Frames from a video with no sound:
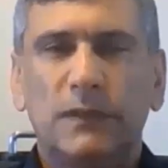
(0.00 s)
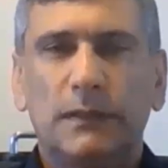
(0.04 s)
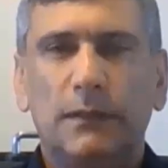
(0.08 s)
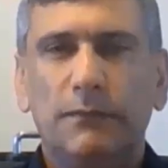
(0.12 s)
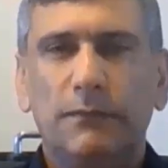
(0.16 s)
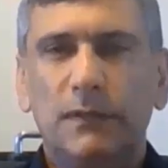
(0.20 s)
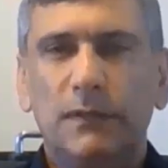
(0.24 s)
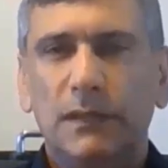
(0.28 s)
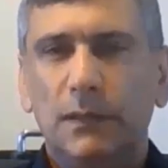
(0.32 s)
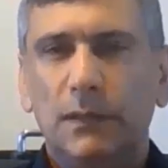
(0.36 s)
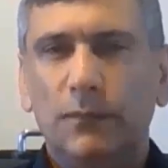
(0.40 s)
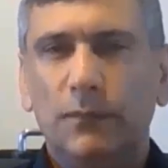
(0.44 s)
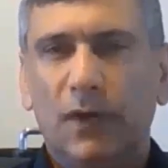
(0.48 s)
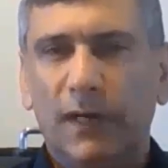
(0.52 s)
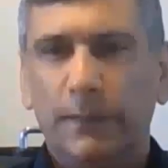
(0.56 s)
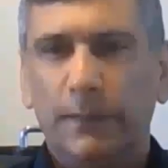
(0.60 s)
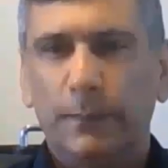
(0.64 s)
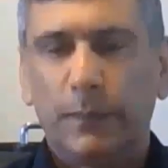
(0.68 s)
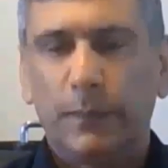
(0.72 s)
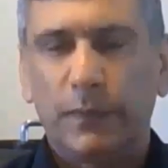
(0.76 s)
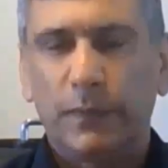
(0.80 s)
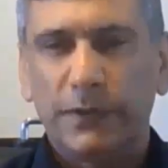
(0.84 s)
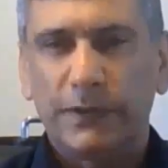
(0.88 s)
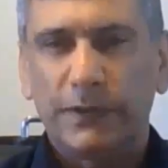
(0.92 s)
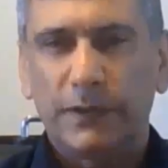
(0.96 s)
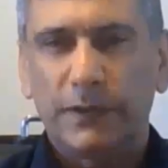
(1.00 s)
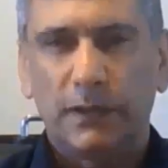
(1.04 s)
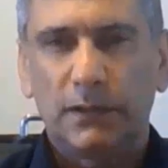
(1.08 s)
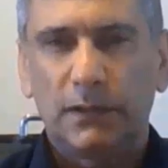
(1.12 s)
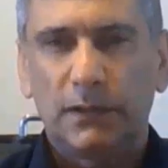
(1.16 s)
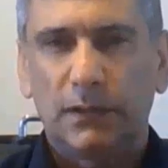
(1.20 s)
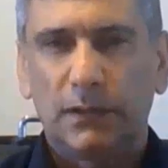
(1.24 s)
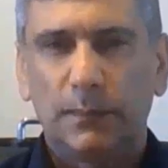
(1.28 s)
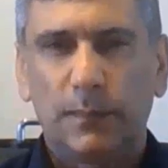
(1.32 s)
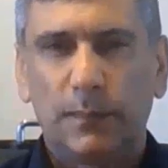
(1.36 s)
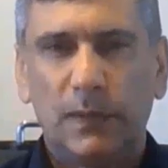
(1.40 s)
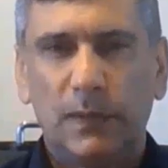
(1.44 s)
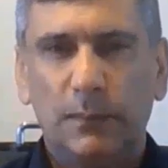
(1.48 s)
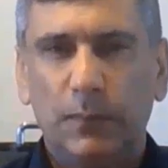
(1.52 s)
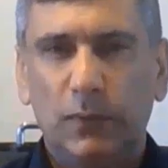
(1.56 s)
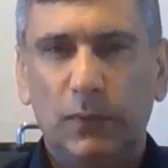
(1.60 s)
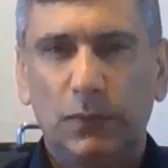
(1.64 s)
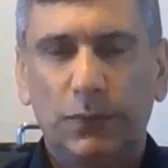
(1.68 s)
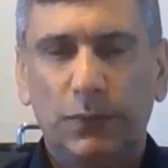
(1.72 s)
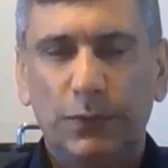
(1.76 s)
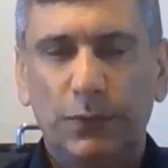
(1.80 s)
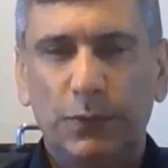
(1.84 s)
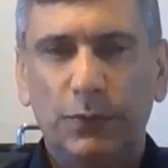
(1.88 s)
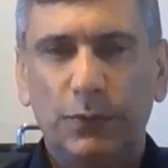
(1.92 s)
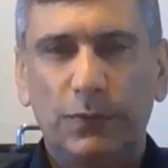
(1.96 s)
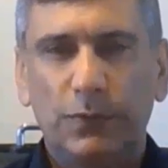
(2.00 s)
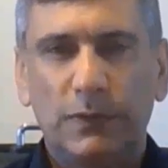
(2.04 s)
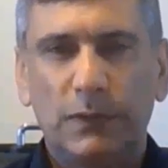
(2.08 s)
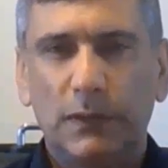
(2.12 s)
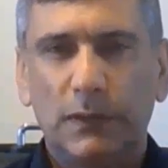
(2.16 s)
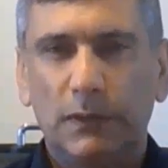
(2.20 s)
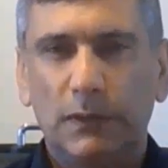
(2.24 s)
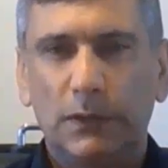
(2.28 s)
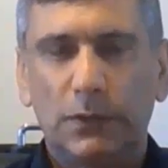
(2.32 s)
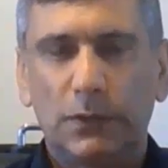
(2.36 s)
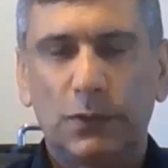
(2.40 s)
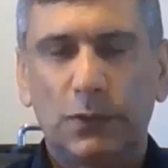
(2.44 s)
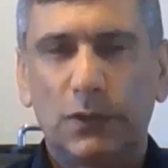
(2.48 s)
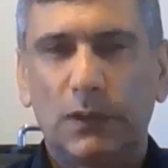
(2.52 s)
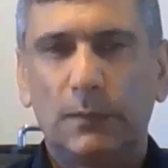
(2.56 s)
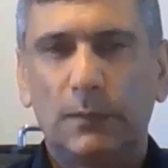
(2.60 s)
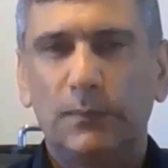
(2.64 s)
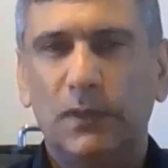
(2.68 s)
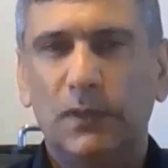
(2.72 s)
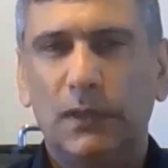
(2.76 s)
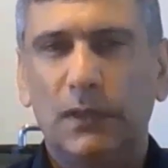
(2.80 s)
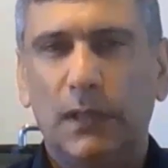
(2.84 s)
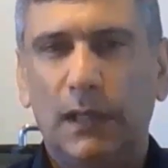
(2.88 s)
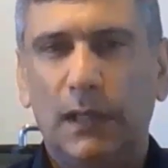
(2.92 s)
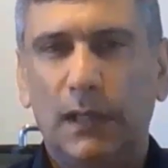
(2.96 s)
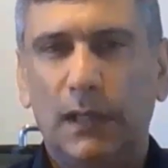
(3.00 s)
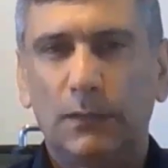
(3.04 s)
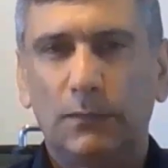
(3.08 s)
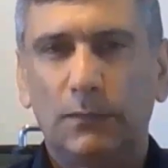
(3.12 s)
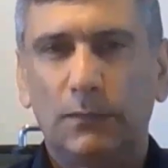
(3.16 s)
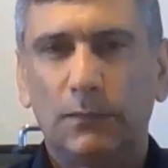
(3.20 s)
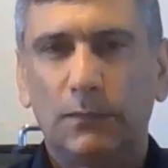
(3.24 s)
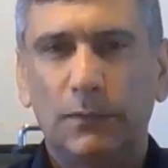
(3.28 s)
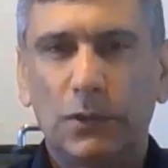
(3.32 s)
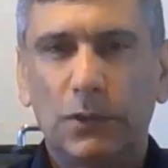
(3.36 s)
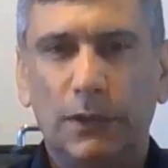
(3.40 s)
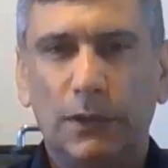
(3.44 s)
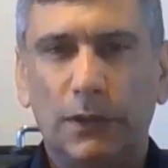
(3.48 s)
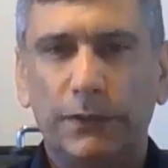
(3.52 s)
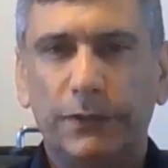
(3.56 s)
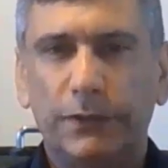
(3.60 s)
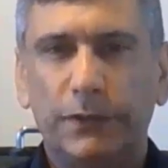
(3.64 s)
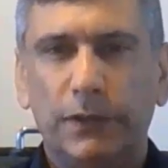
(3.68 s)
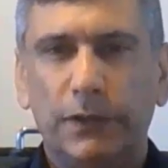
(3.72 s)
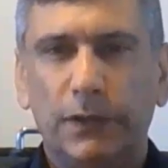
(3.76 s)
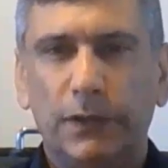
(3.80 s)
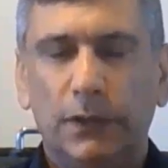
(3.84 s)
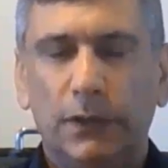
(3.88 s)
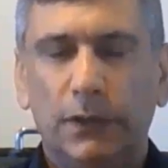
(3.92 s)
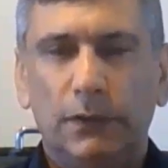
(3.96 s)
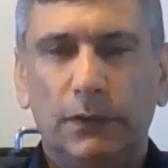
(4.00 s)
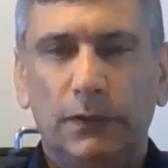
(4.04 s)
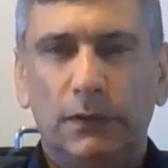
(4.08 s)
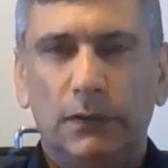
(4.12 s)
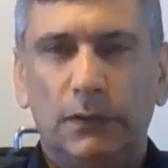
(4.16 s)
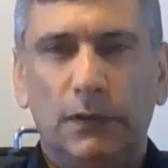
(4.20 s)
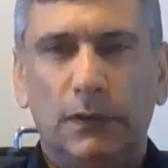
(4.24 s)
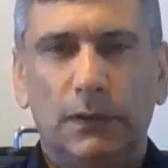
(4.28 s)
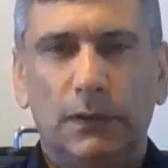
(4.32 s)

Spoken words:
75% of the people who use English to communicate with each other